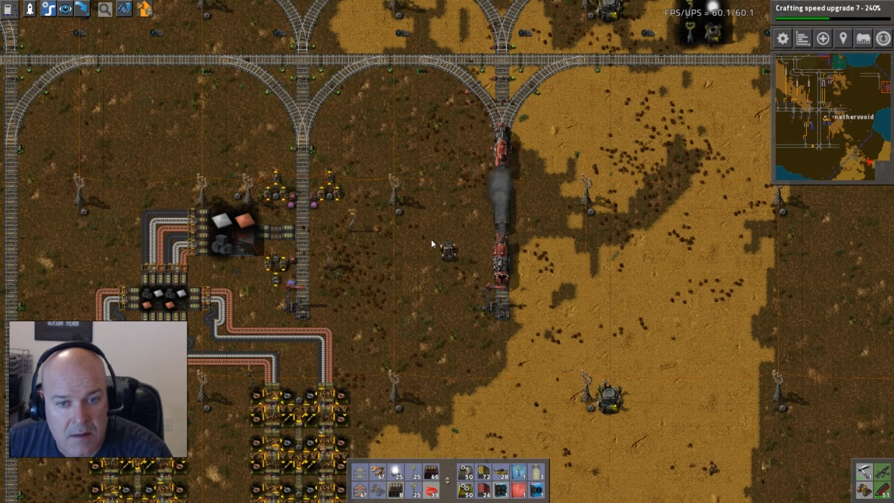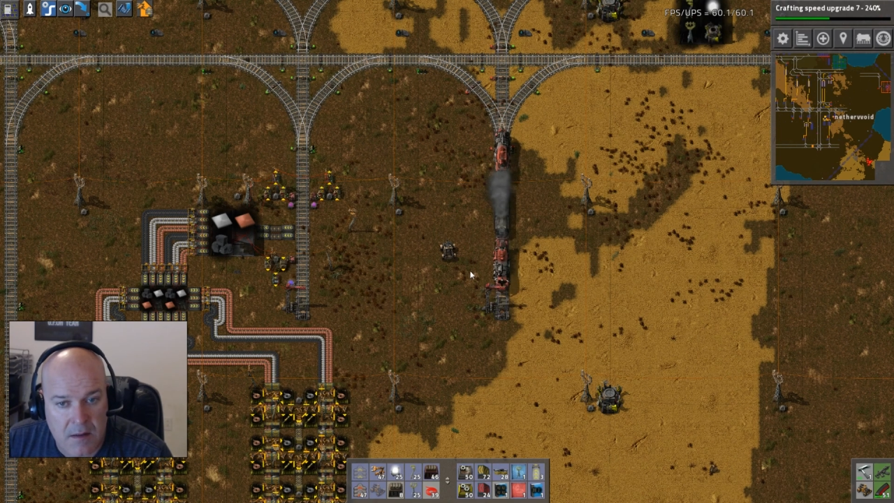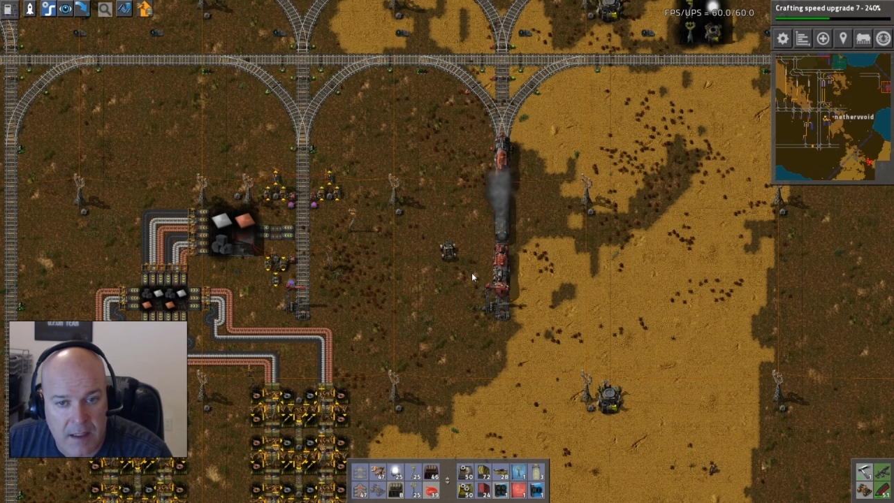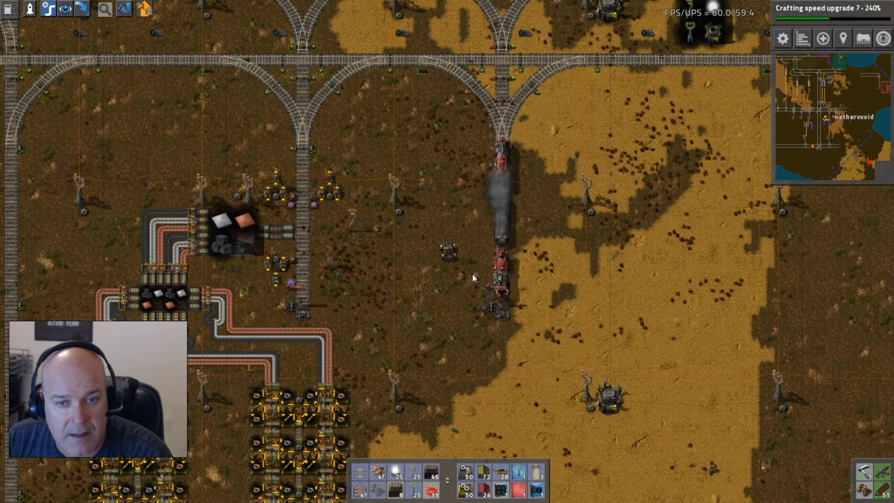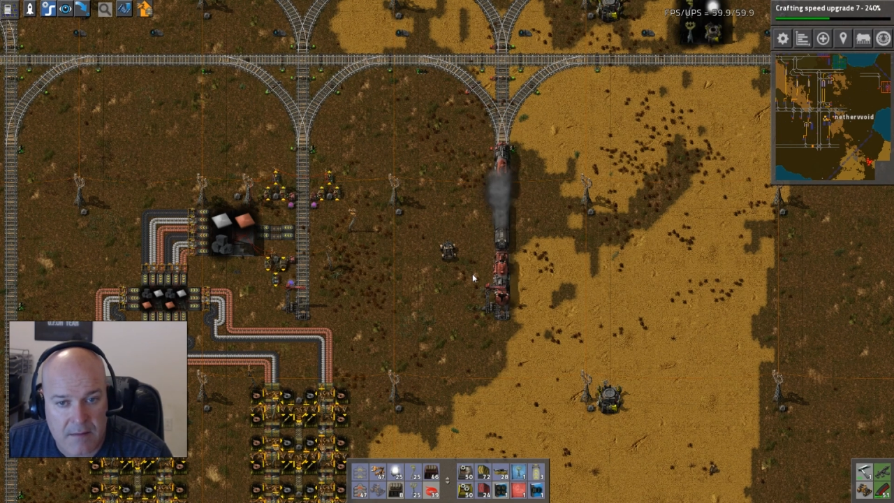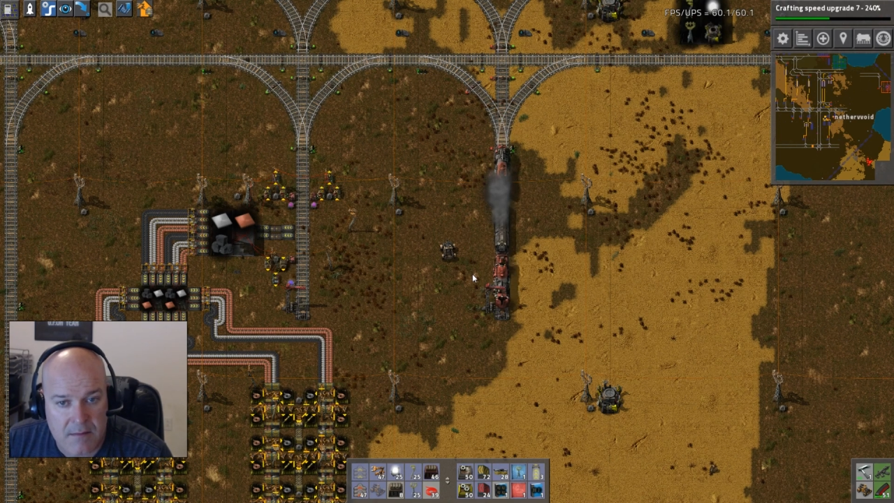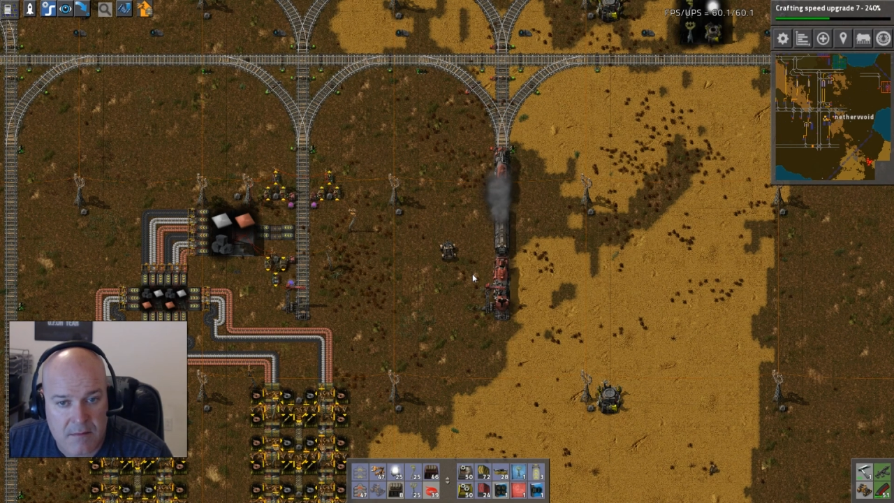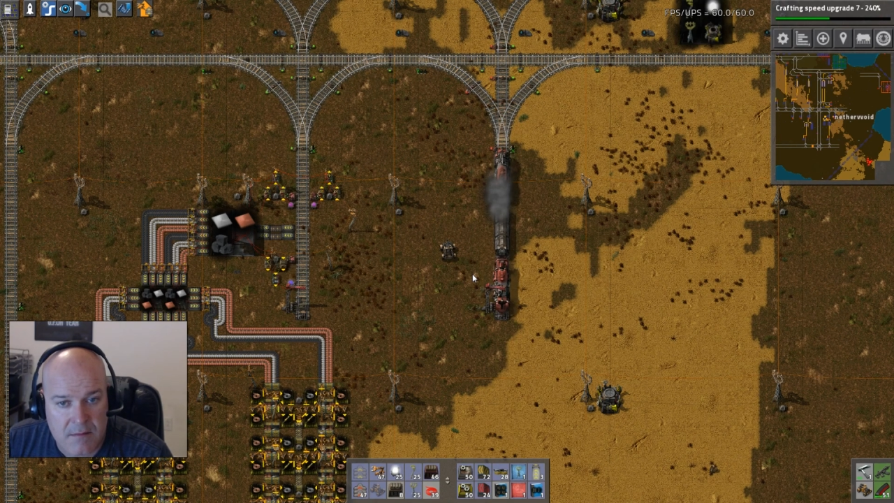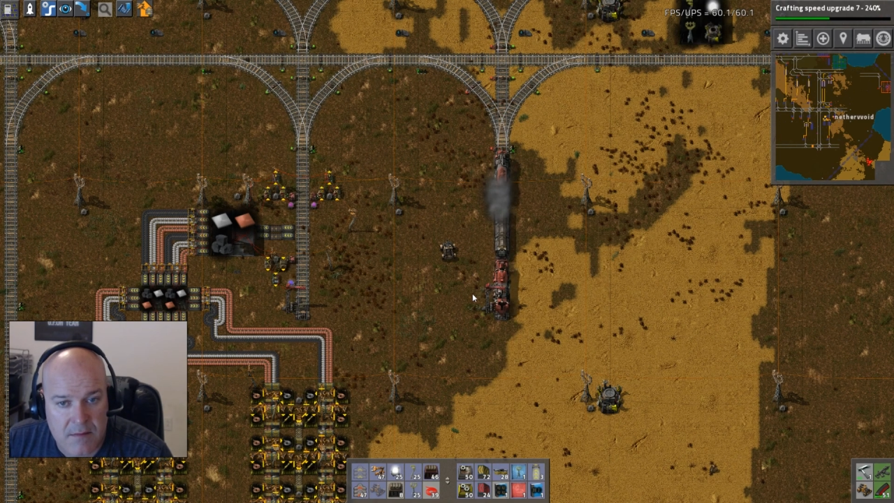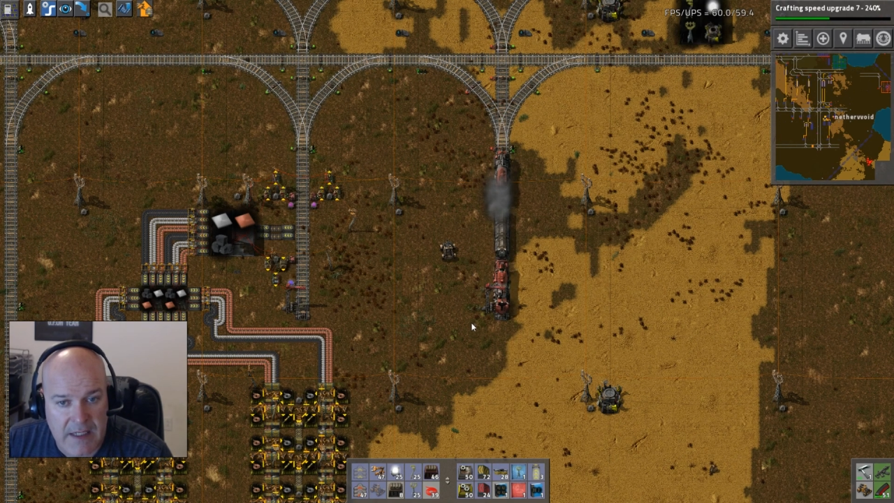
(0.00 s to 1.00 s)
Alright,
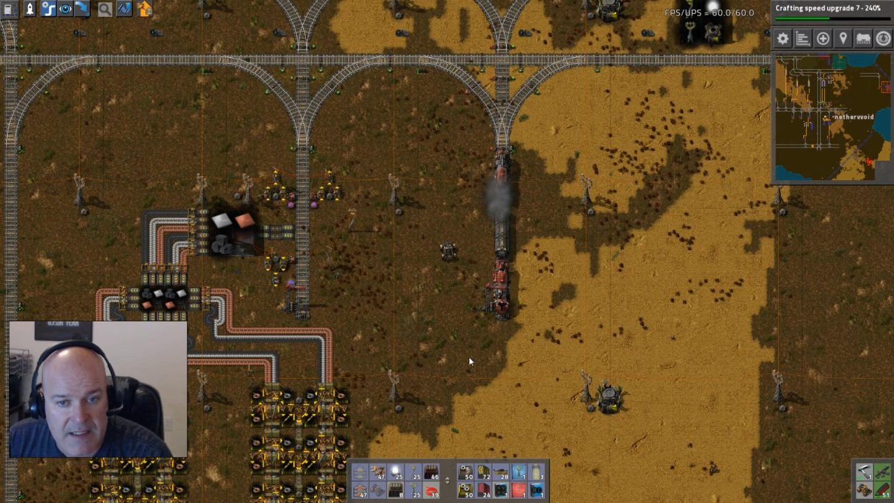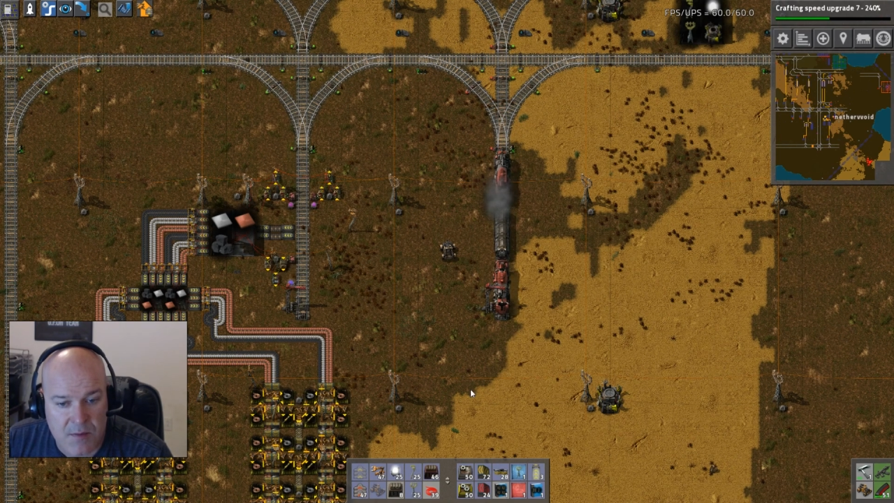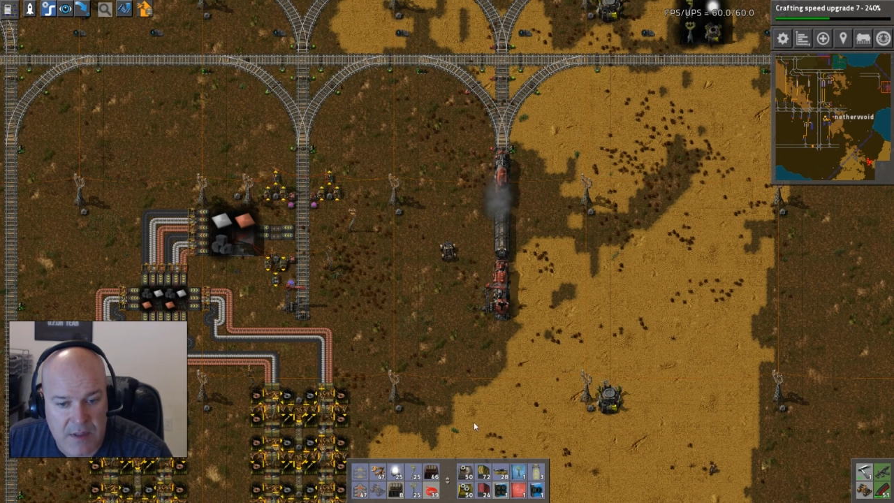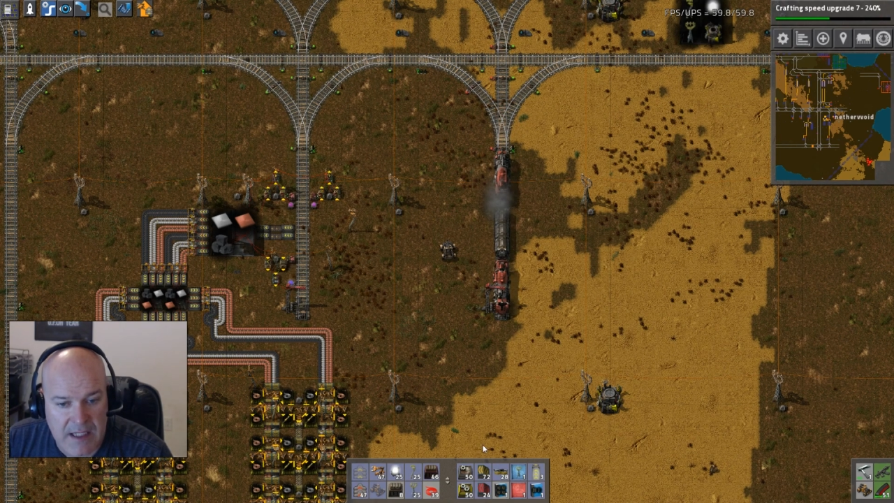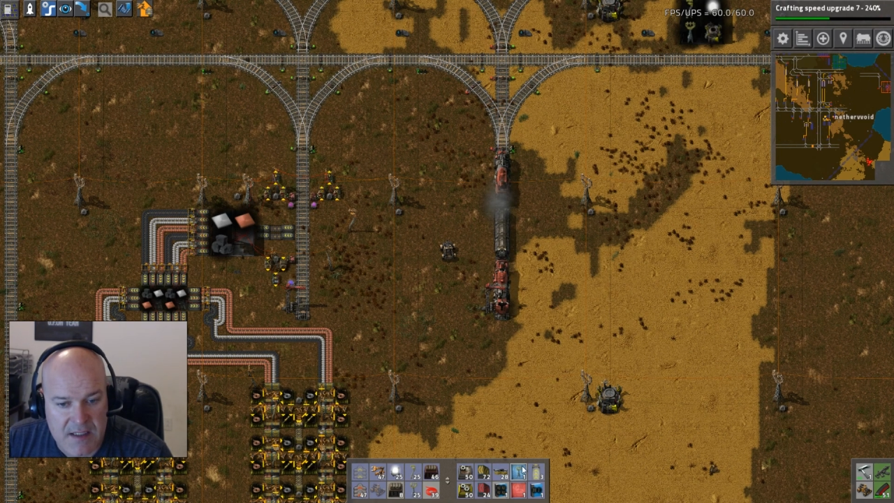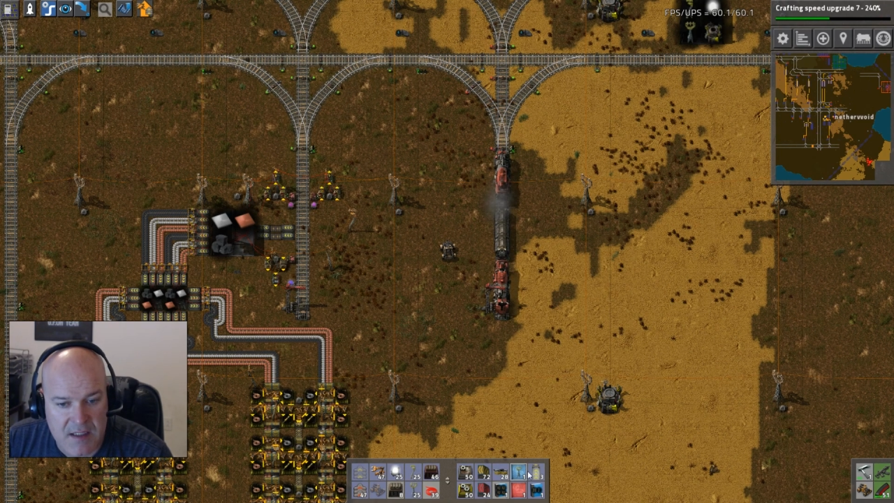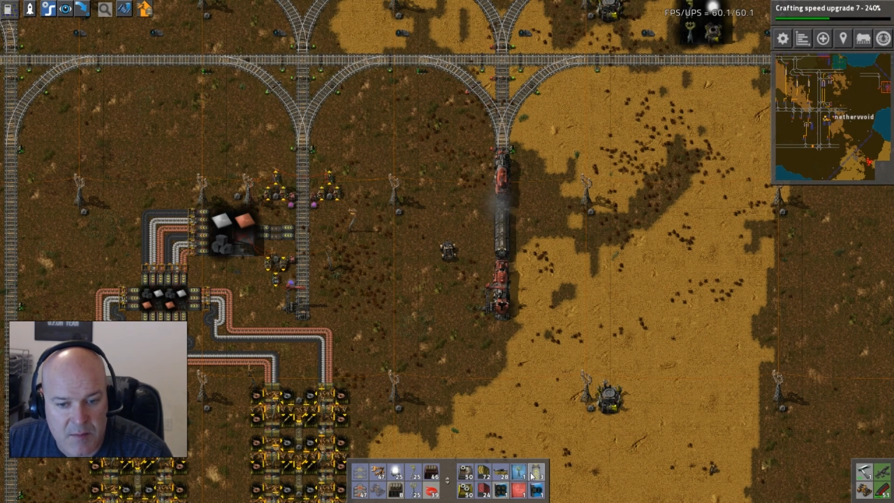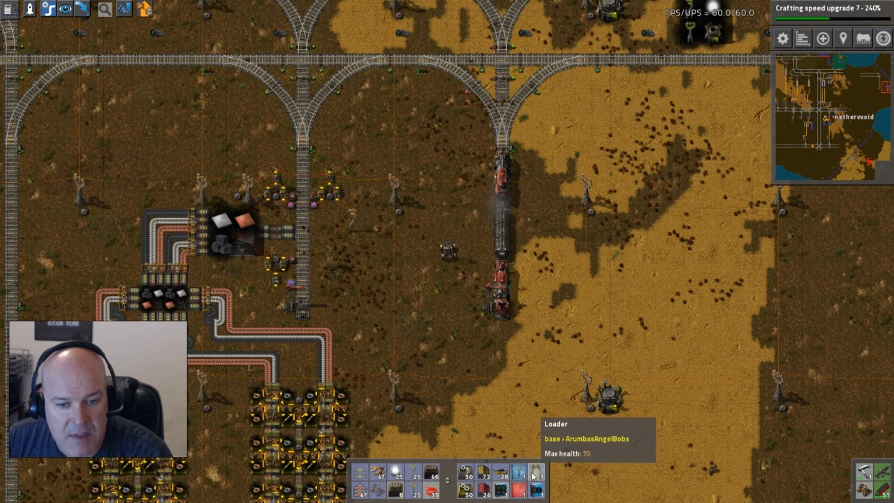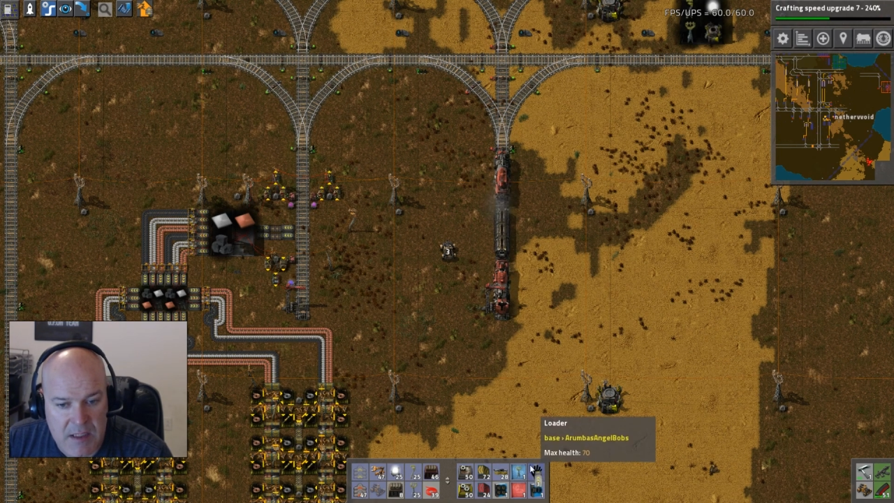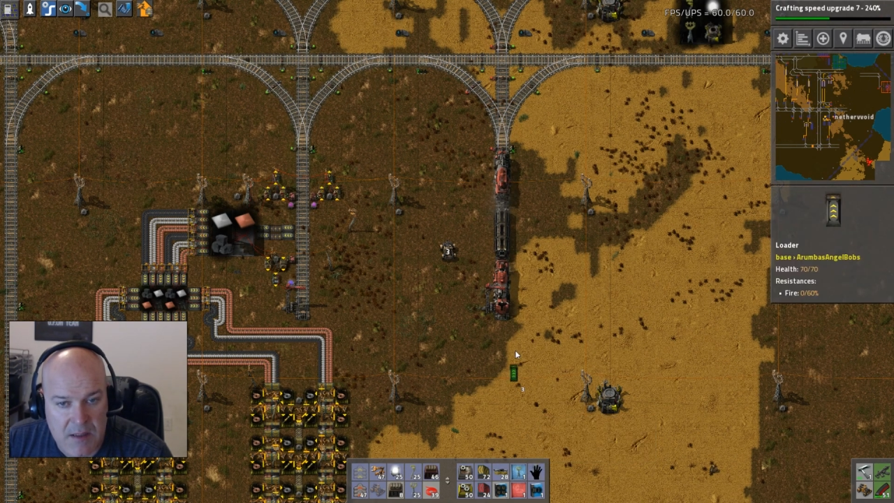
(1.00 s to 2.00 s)
that's where that's going to
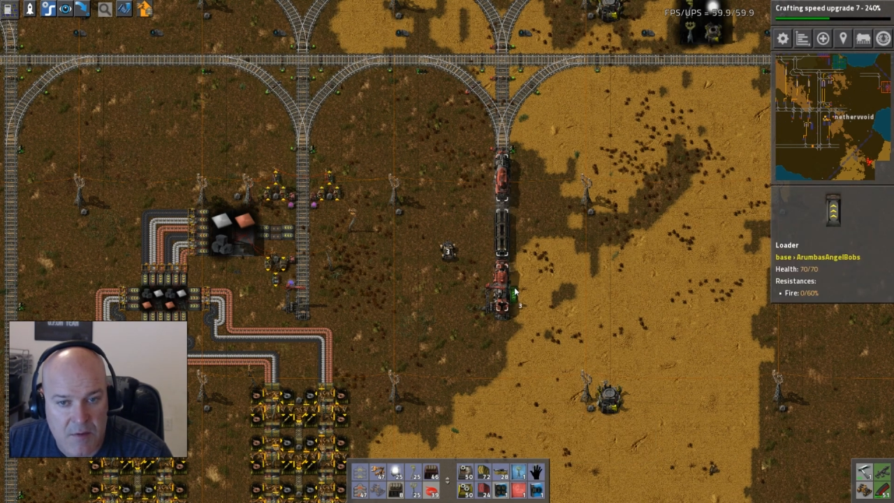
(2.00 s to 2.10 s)
be.